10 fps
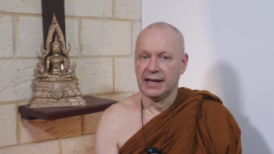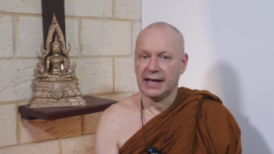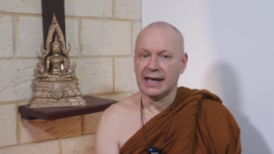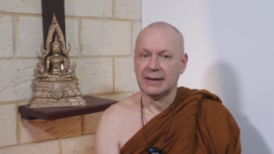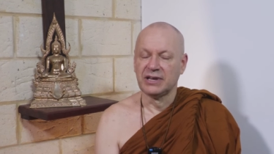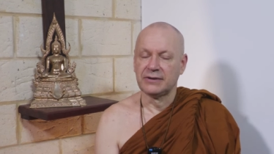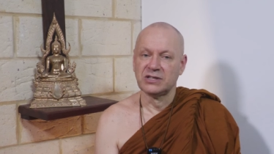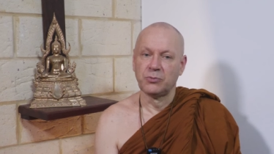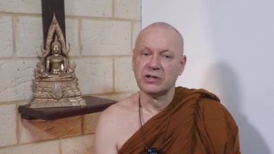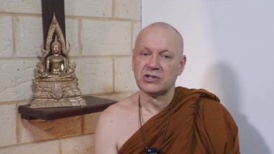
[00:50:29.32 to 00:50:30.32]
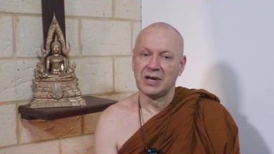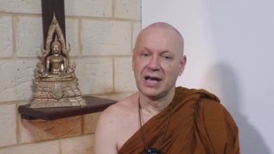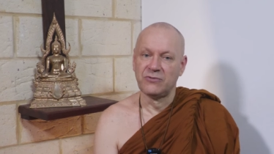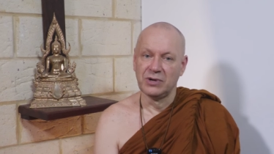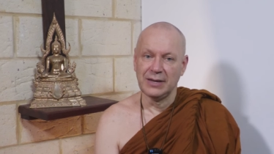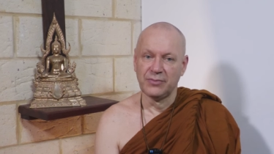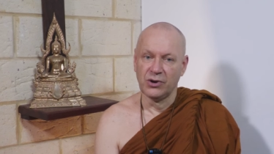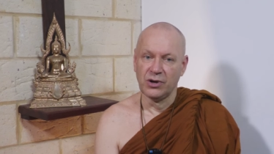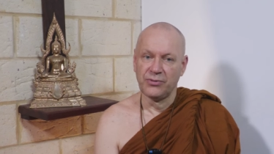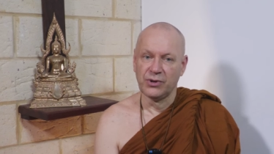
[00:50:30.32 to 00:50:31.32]
And because once you have
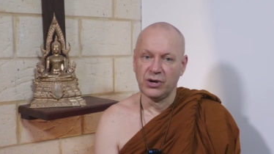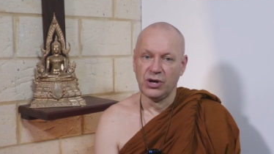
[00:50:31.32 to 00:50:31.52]
rebirth,